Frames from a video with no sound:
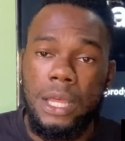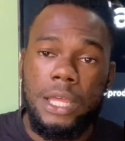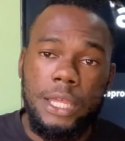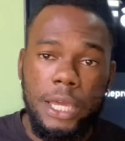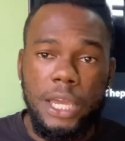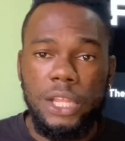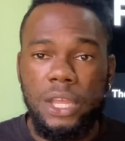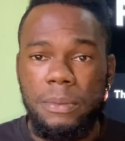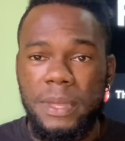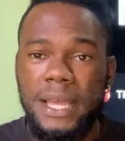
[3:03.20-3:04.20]
You
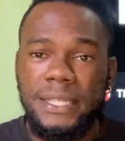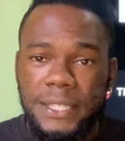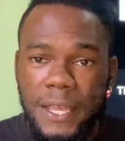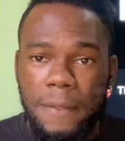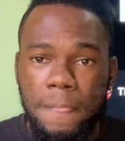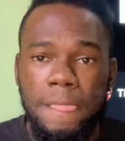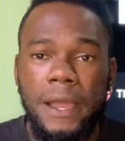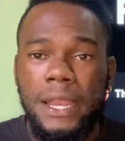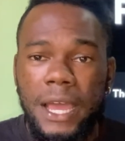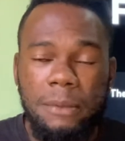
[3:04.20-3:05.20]
get me, I say,
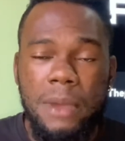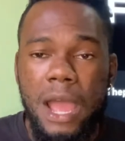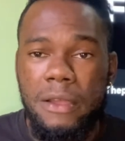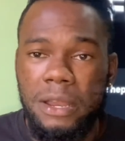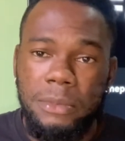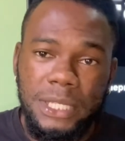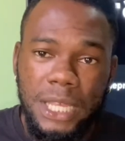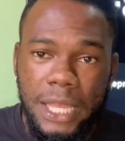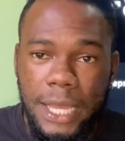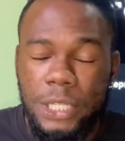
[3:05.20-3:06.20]
at that Byron
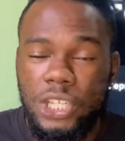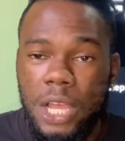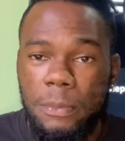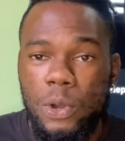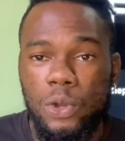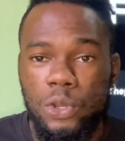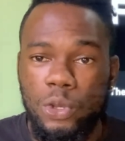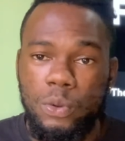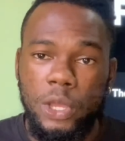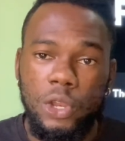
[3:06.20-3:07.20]
Messiah, I try me to
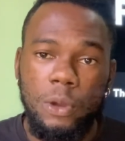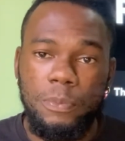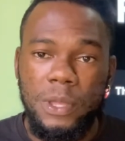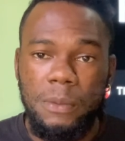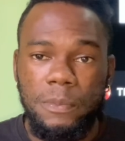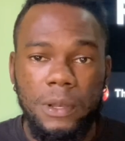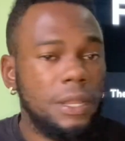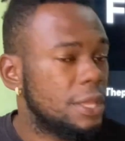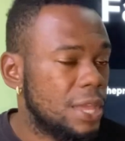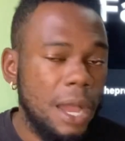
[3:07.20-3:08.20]
know enough, you know, people.
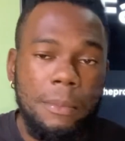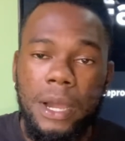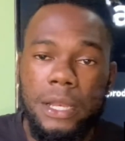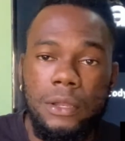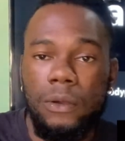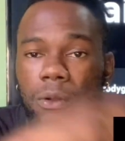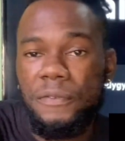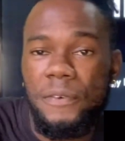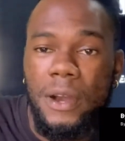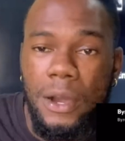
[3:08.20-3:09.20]
Yeah, man, on
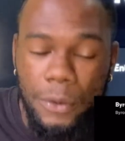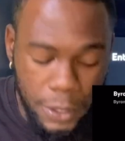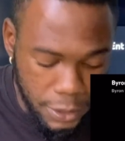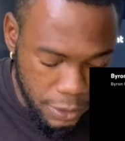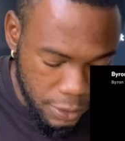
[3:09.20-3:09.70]
forward.